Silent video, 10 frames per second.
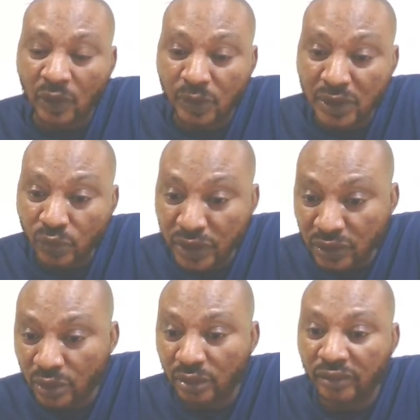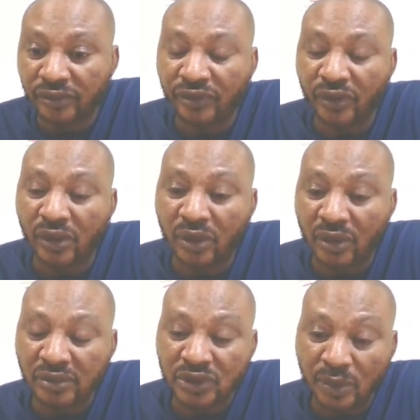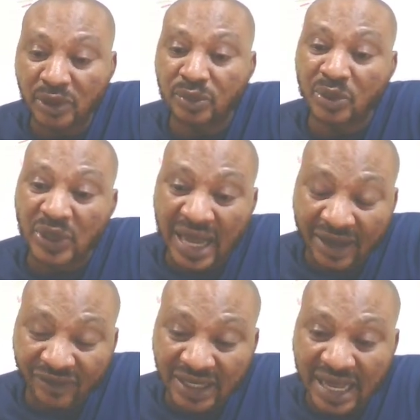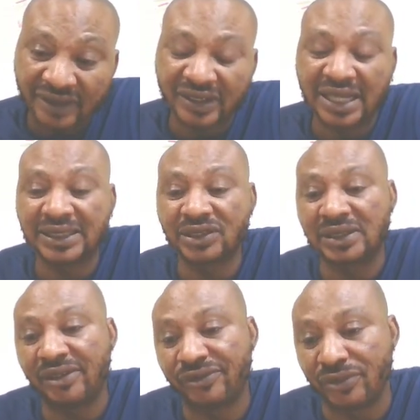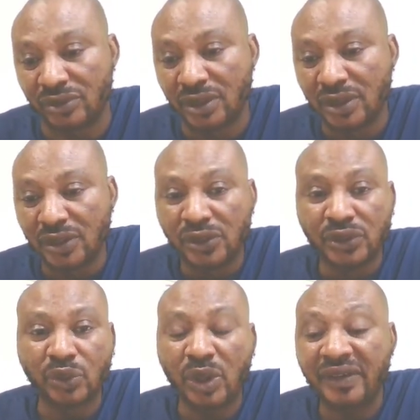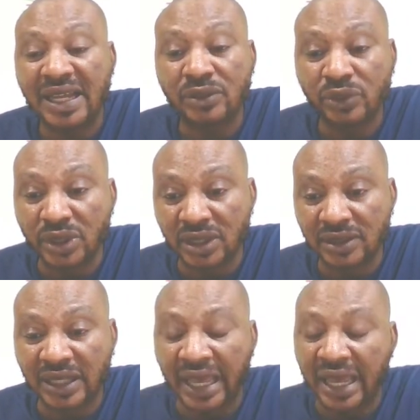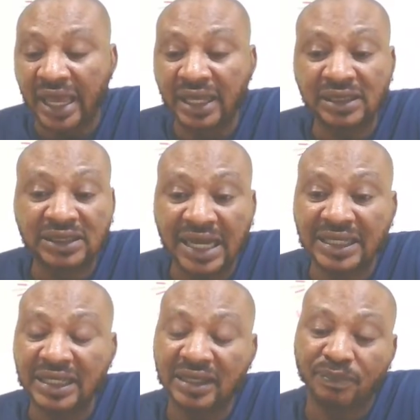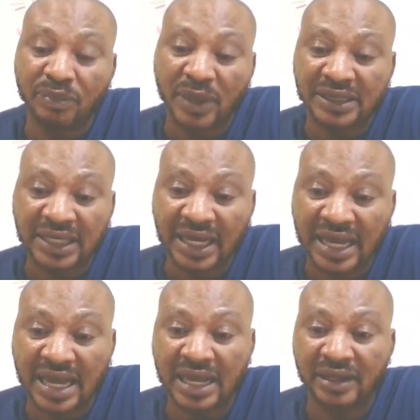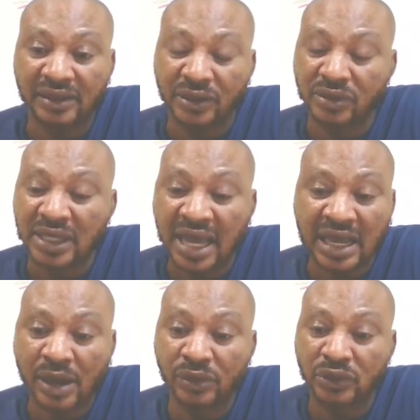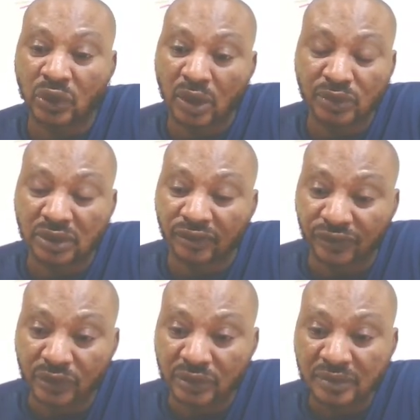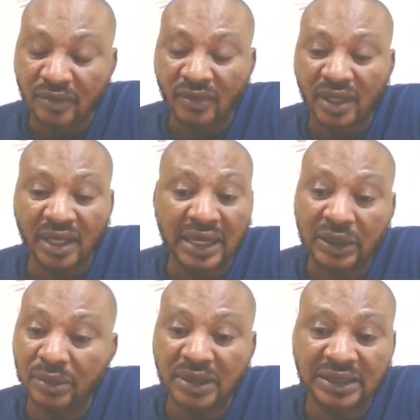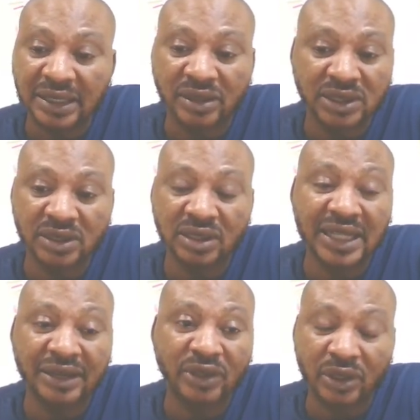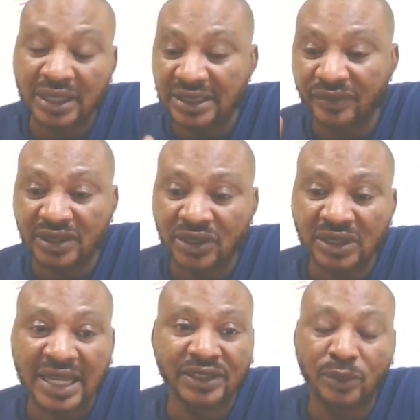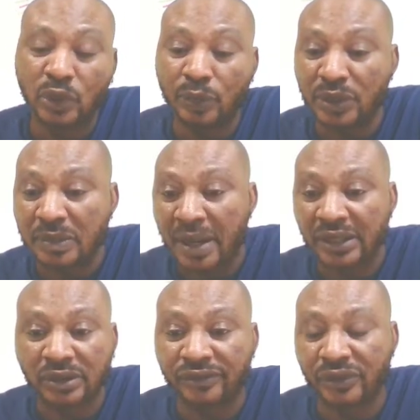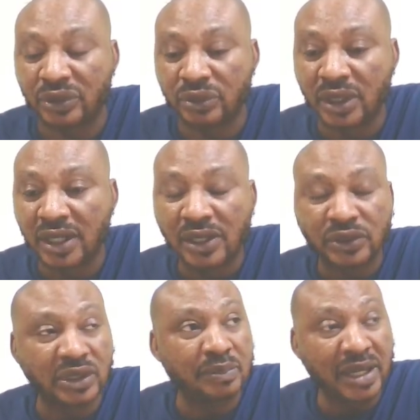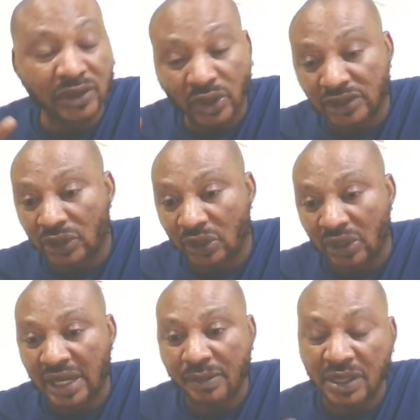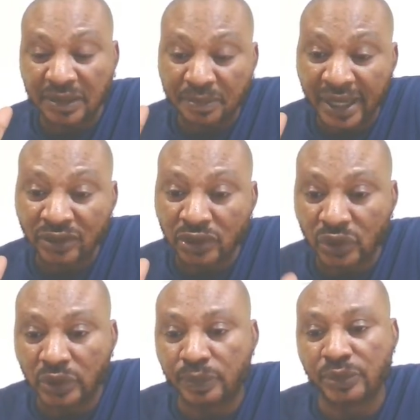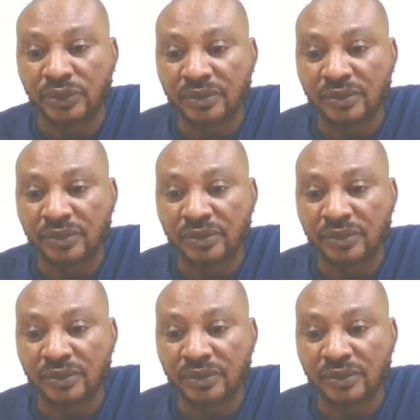a window for somebody to be able to have access to that phone. So whatever you are doing, each time the attacker, the hacker wants to come to the phone, it can come in anytime because it doesn't have a connectivity, just like someone open a back door for you. So the main door is locked, but the back door is open.